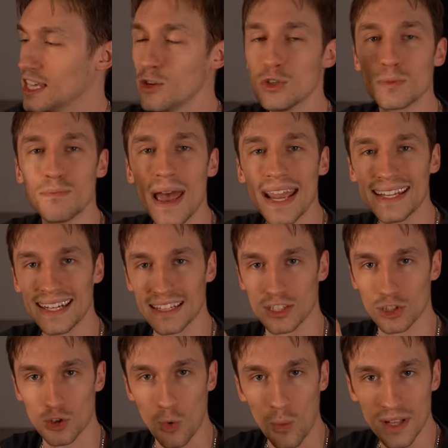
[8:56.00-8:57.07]
They use magnets.
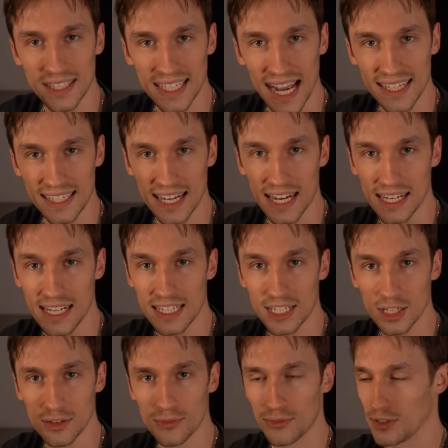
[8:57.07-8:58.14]
So one side's an
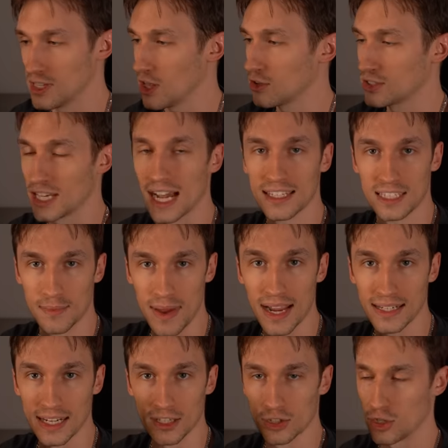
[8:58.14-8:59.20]
adhesive and the other side's the
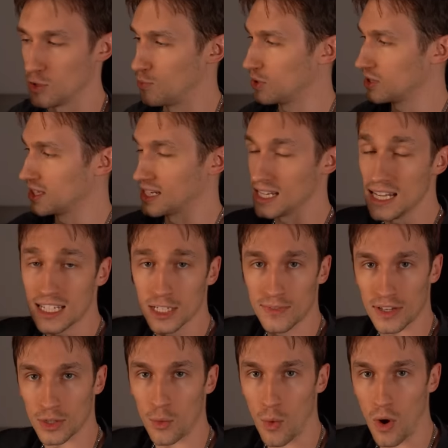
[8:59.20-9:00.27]
magnet. So you put the adhesive on the